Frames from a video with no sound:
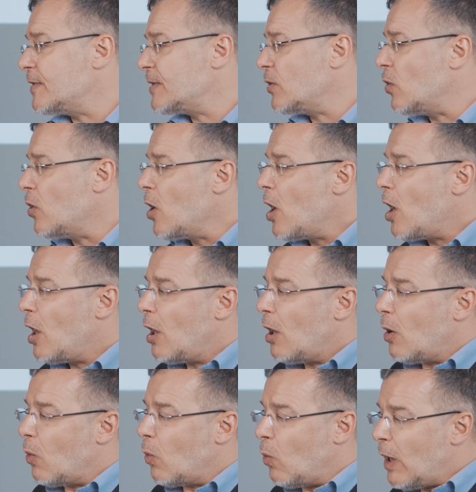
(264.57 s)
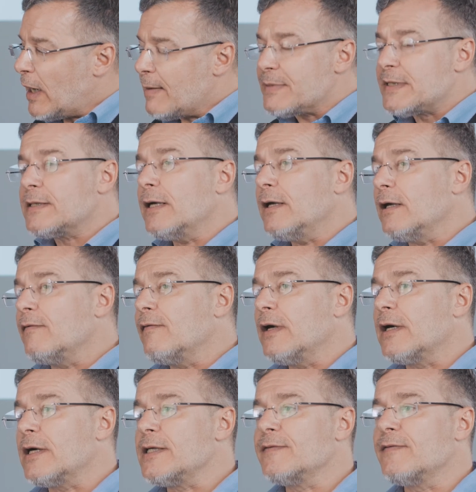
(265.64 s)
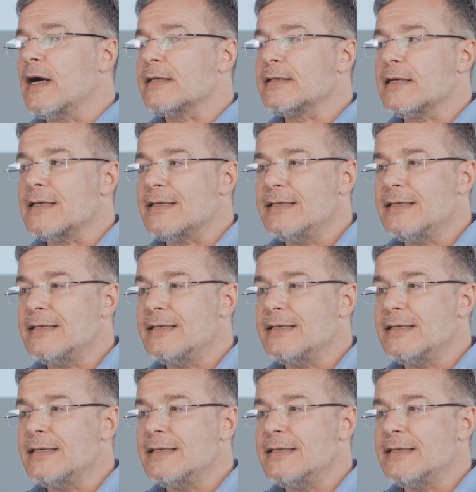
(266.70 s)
So what I'm saying there is that